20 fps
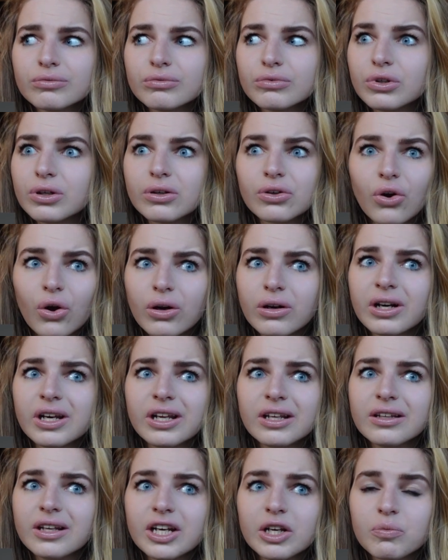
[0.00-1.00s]
You don't
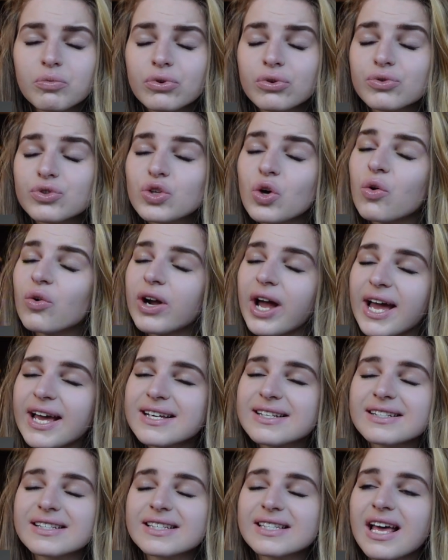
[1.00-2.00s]
need any proof. So,
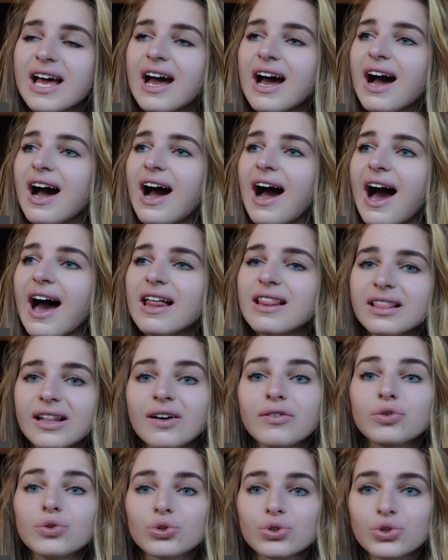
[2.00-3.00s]
guys, I
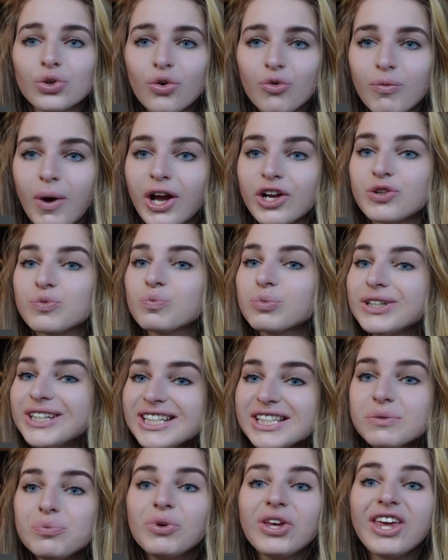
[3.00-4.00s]
love you so much.
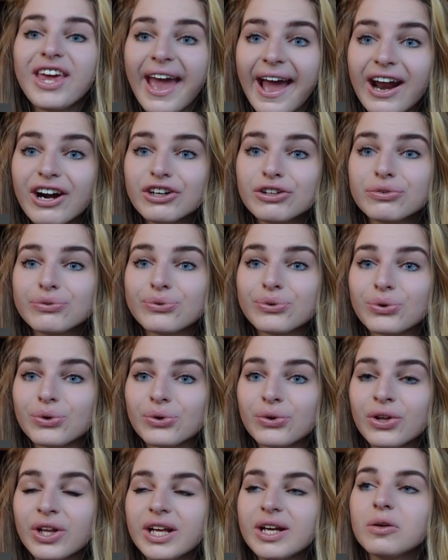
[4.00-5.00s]
Please be
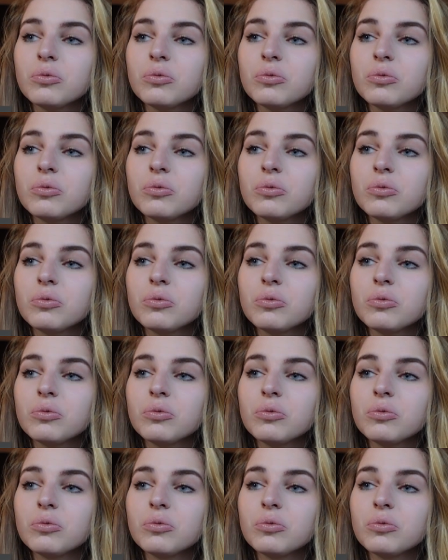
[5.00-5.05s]
careful.